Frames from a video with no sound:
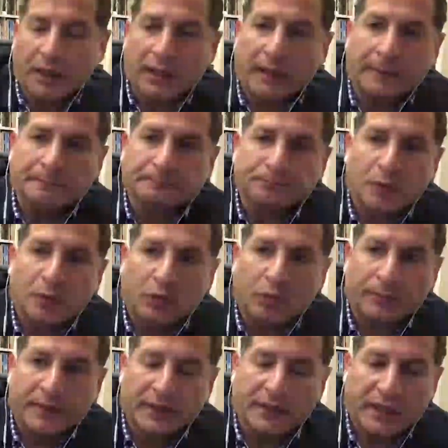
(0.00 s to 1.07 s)
will
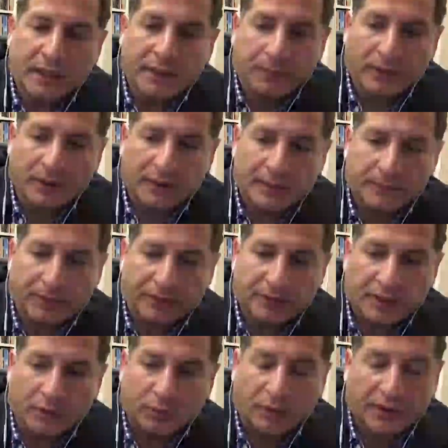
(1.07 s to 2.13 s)
be a key player in
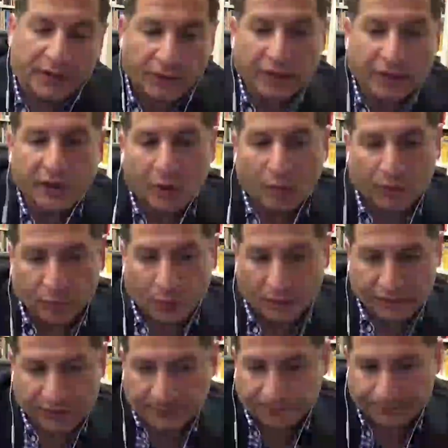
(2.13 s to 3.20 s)
the Inquiry. They're going to go with
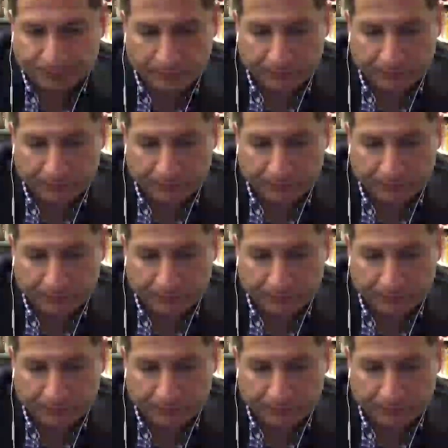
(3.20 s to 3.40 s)
Wilson.